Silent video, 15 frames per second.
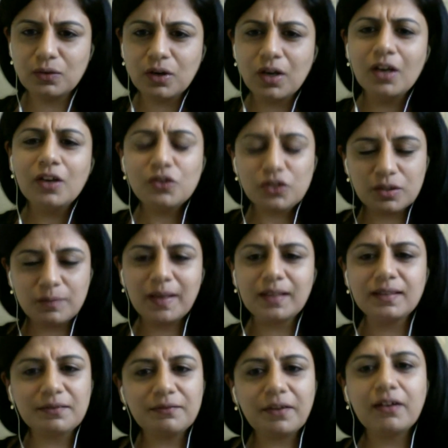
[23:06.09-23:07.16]
So she
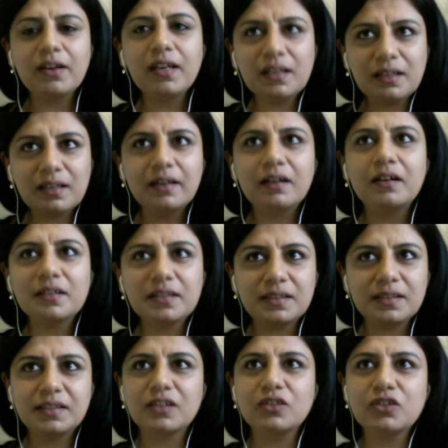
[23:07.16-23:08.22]
makes a very clear
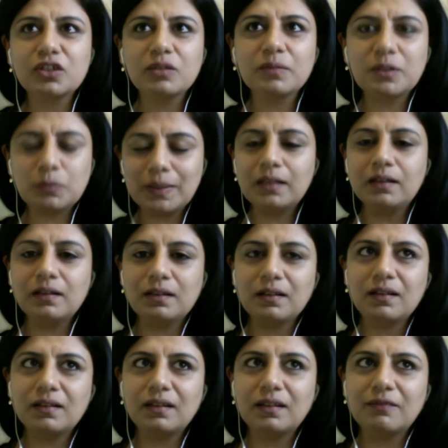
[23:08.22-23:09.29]
distinction
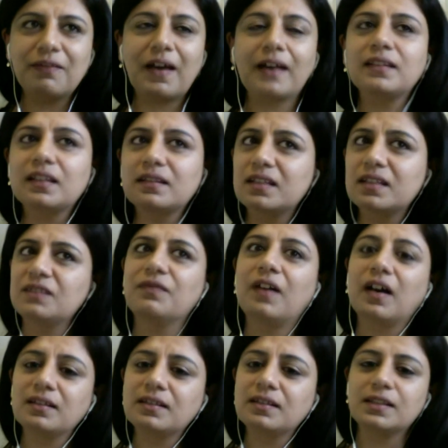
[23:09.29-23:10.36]
between the fact that
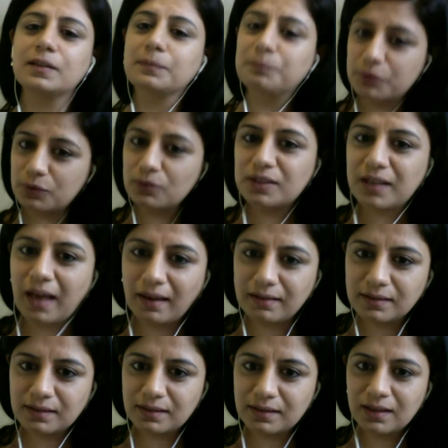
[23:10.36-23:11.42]
this fast is a
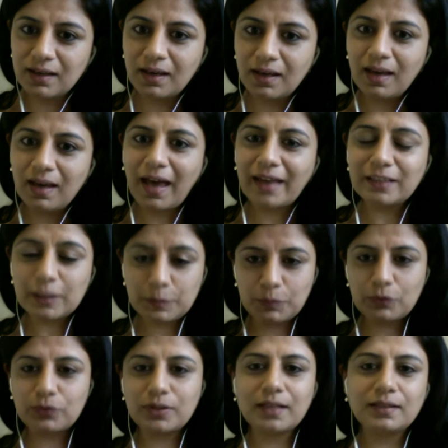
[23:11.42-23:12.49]
protest, and
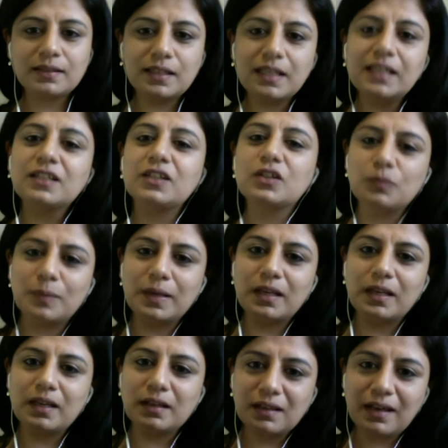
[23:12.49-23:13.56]
this protest needs to
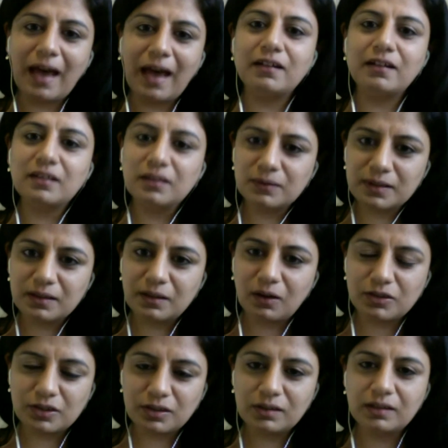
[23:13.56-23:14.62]
be carried to its
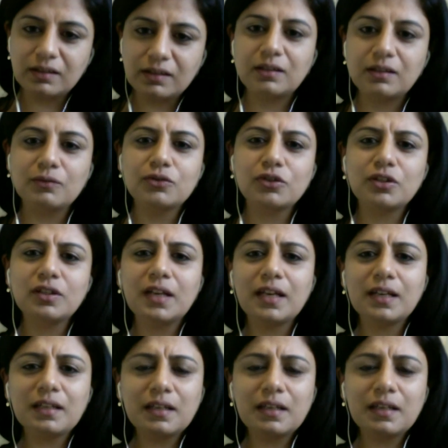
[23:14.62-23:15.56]
logical conclusion.